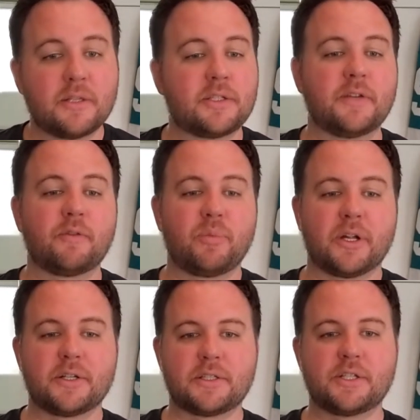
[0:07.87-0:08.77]
different
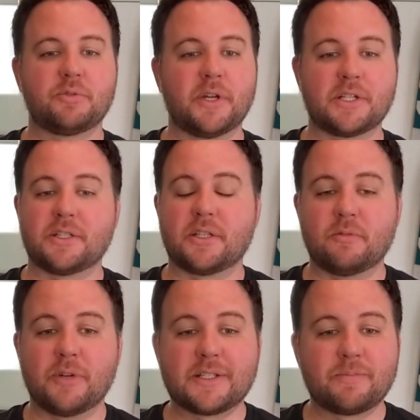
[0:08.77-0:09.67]
players' situations and
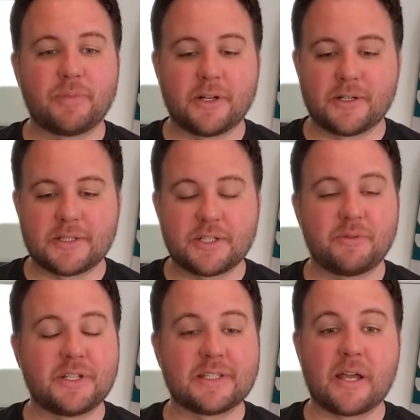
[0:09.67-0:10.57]
which players'
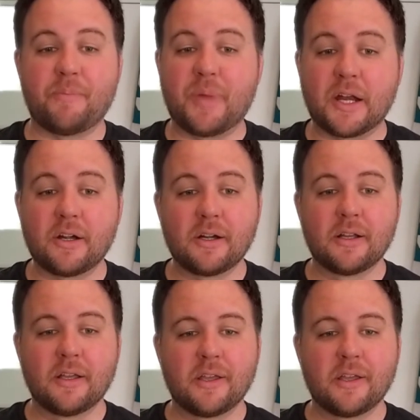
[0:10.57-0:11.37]
situations got better,